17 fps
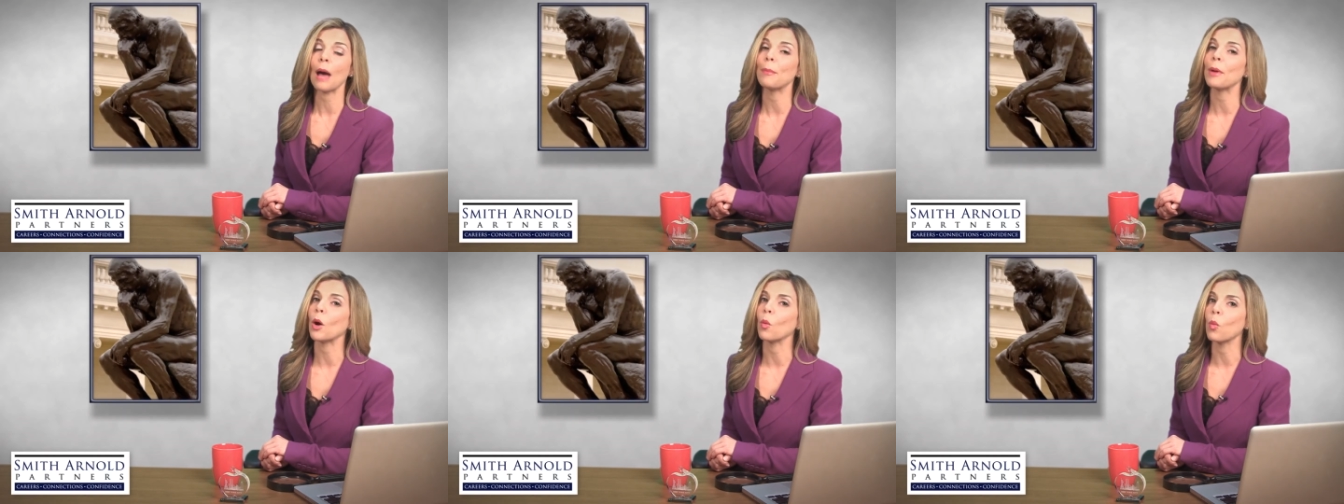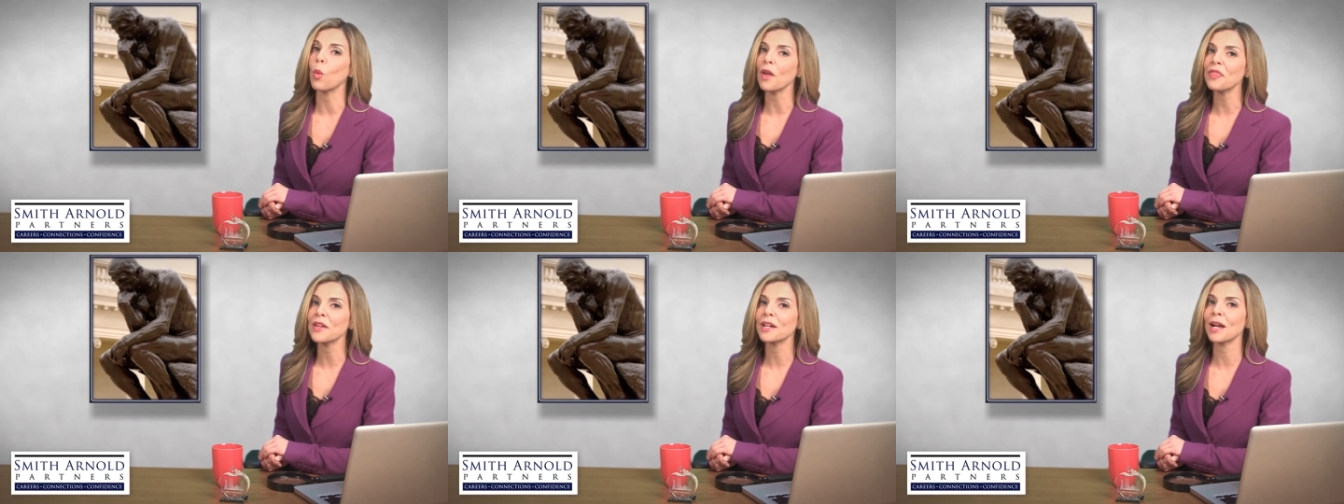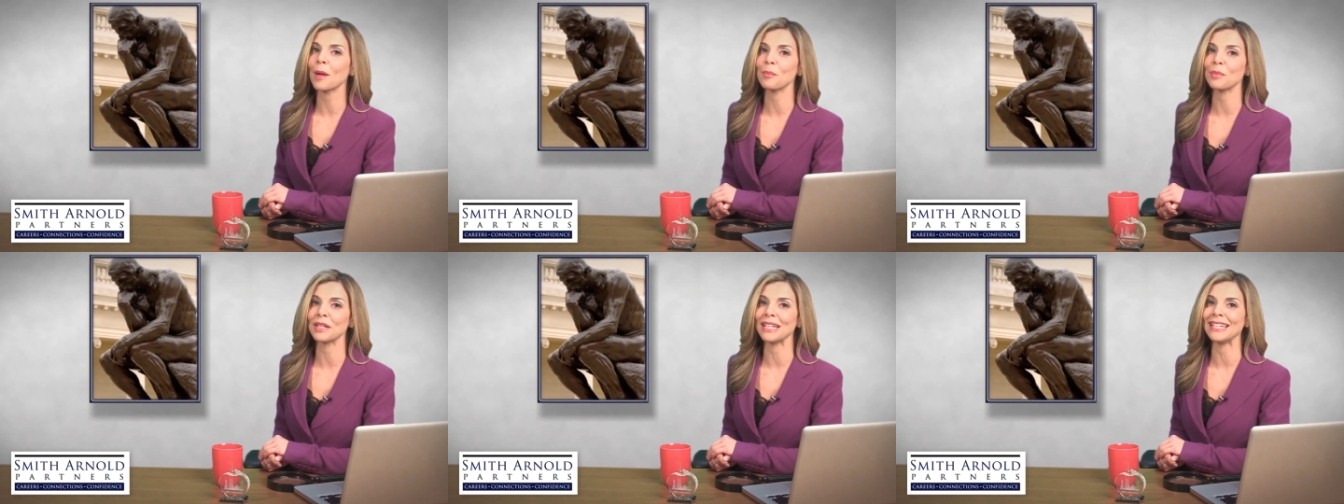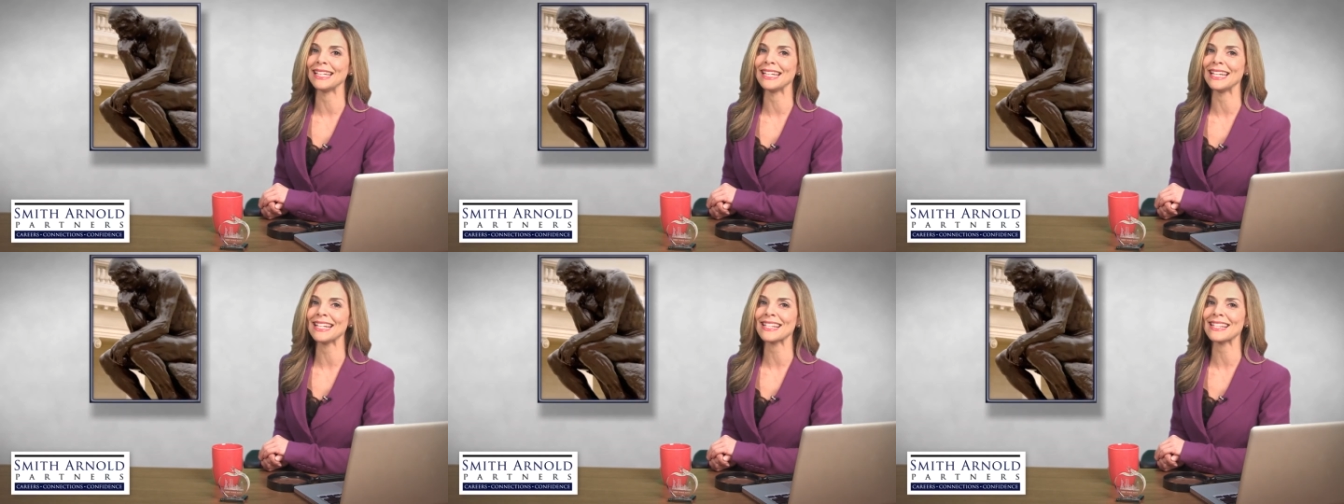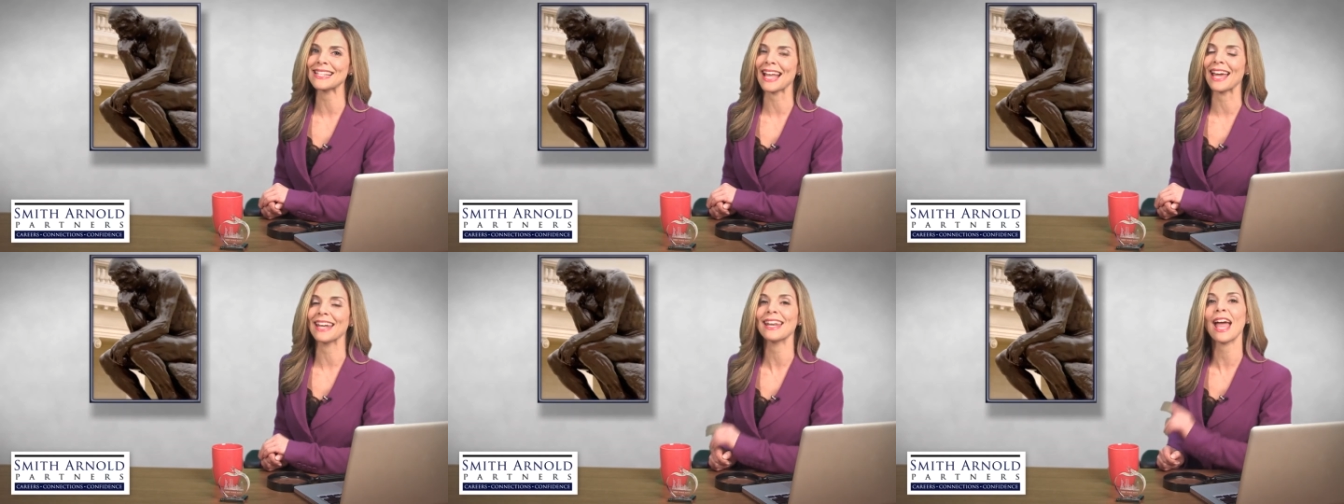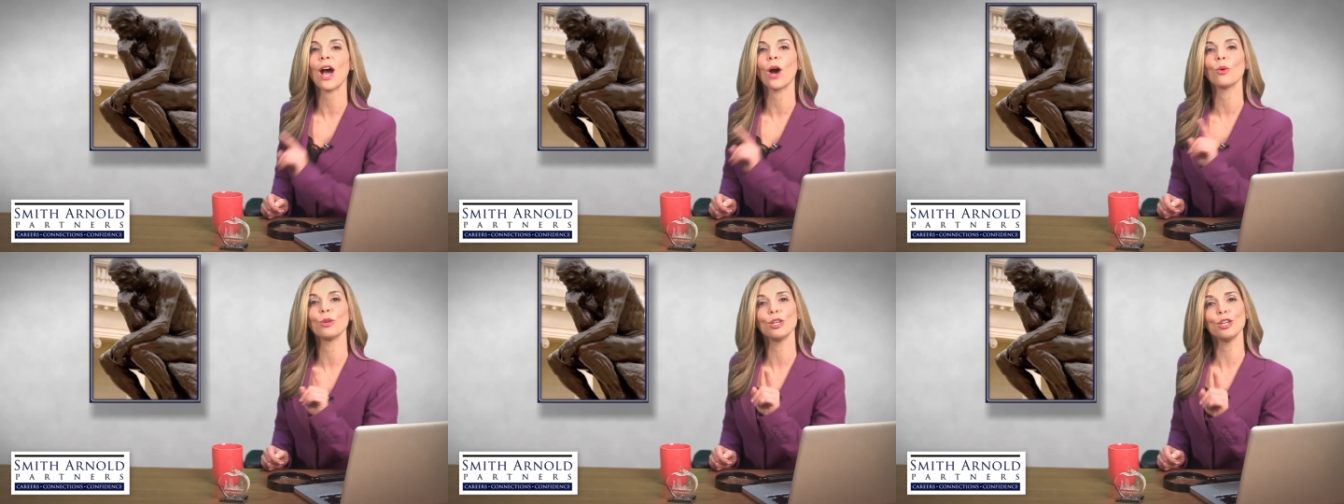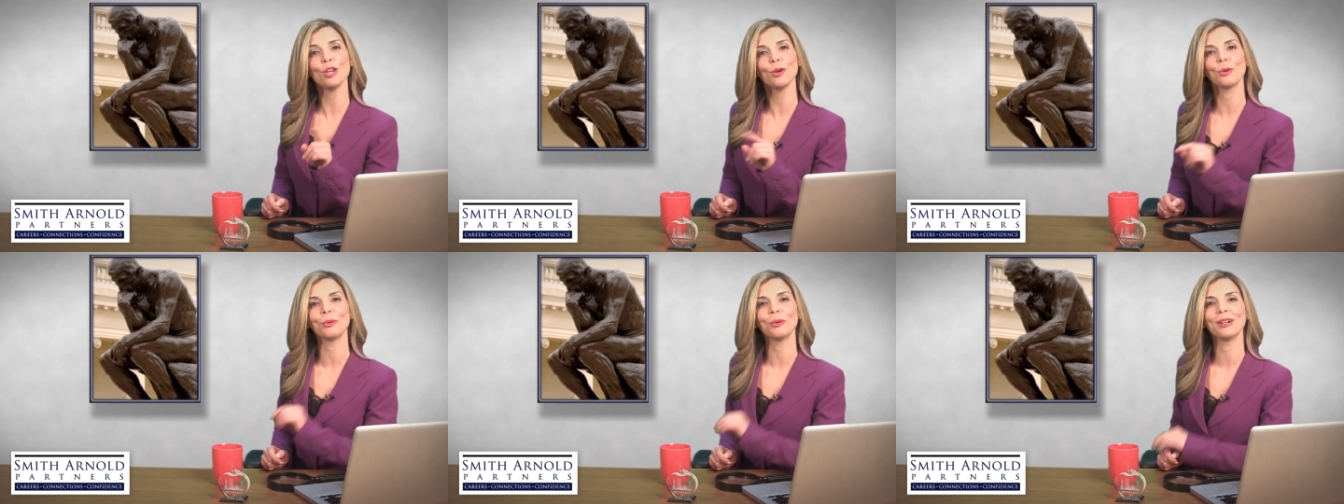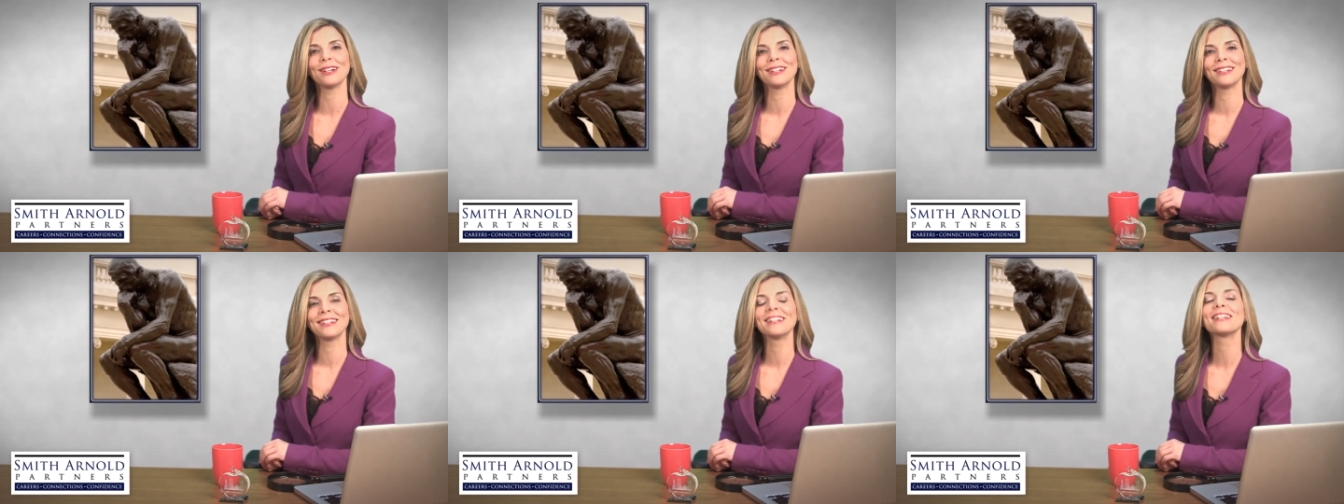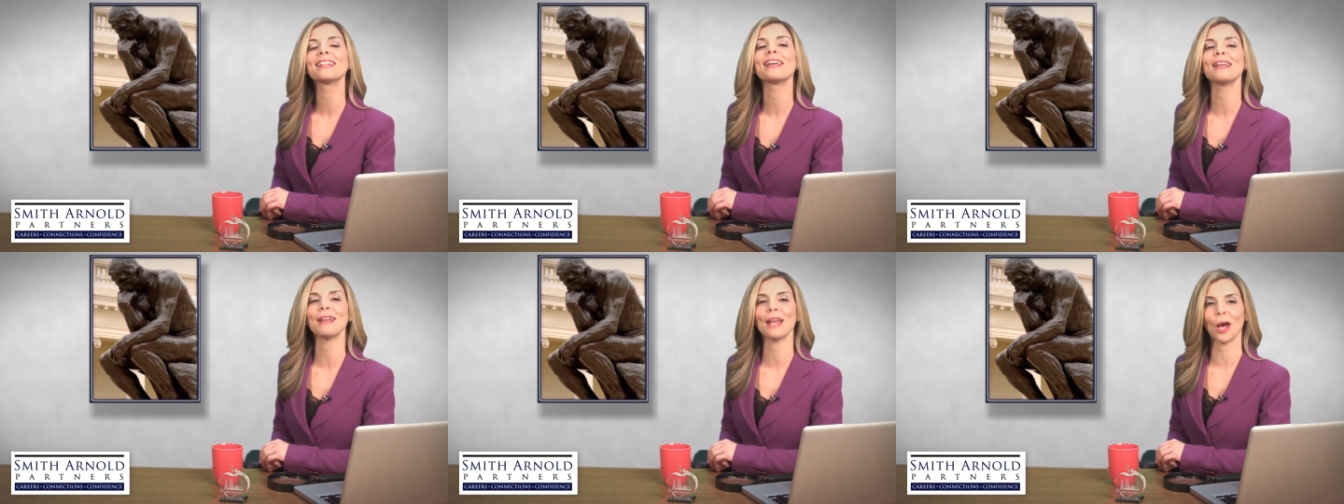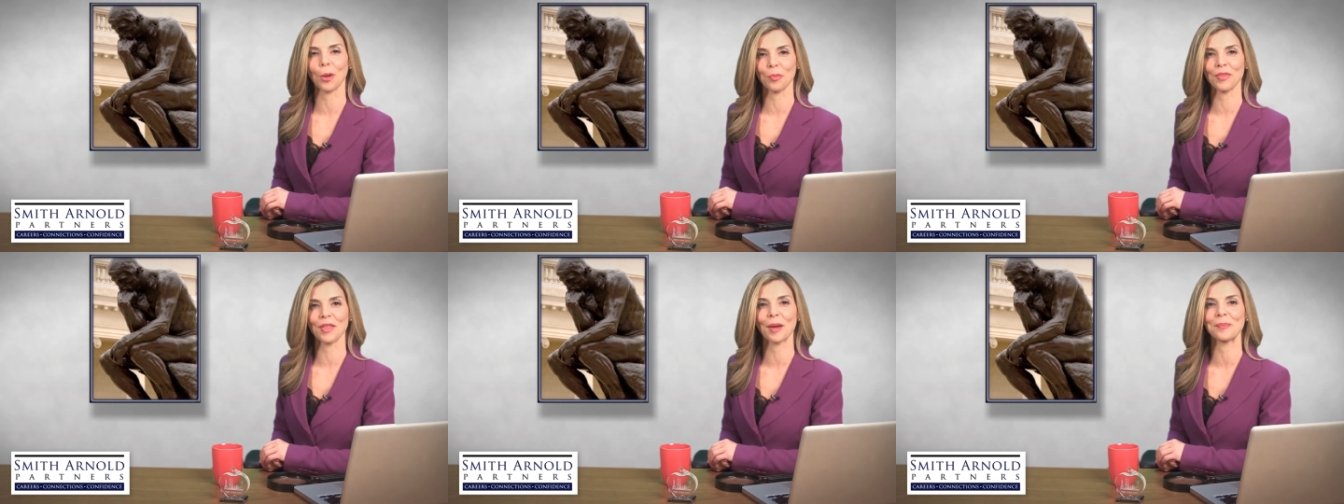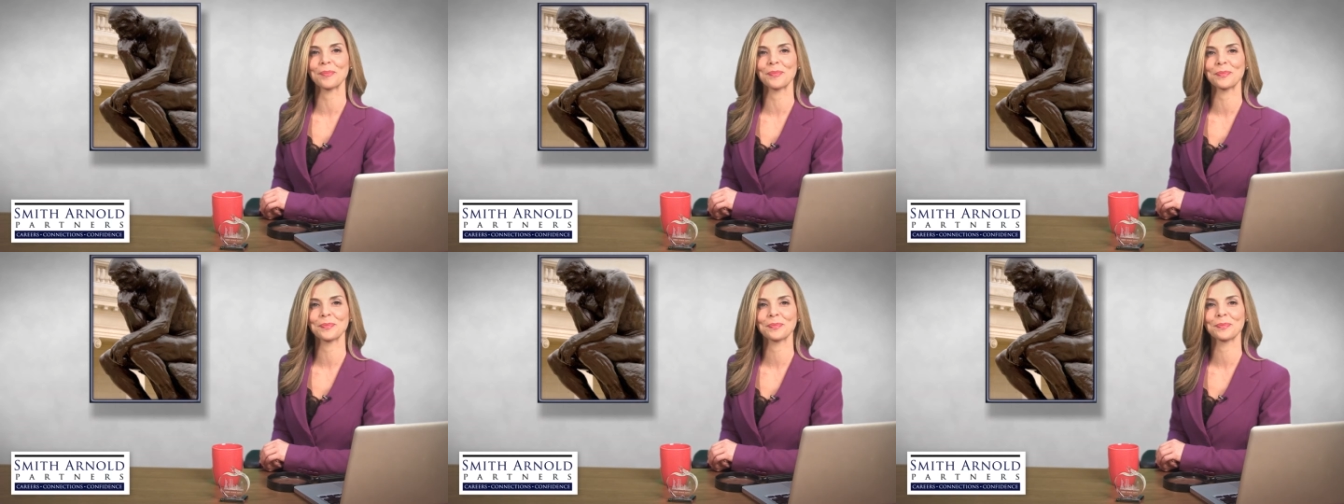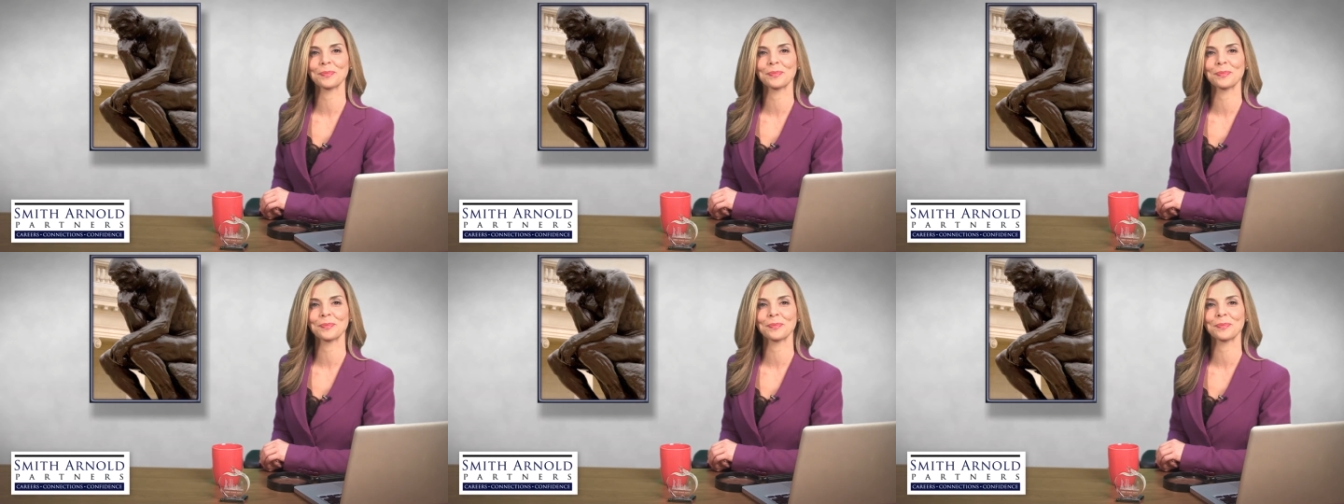about what the company needs and how you can help them.